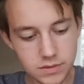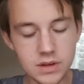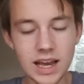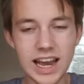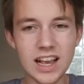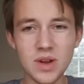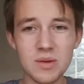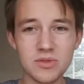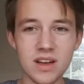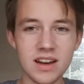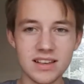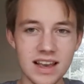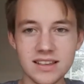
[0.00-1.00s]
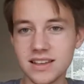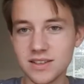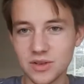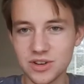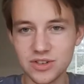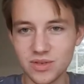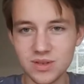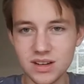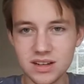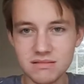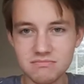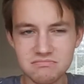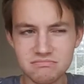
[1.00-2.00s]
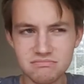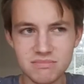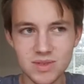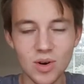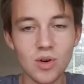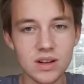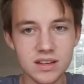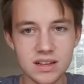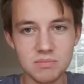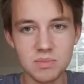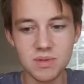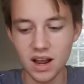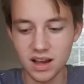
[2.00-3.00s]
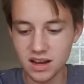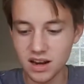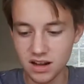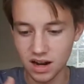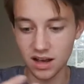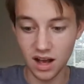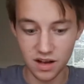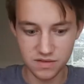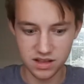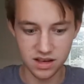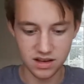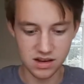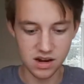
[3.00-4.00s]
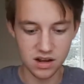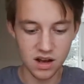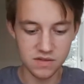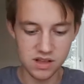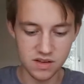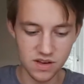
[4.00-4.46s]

I guess what I'm trying to say is it's got stronger or it's just like, you know, like after the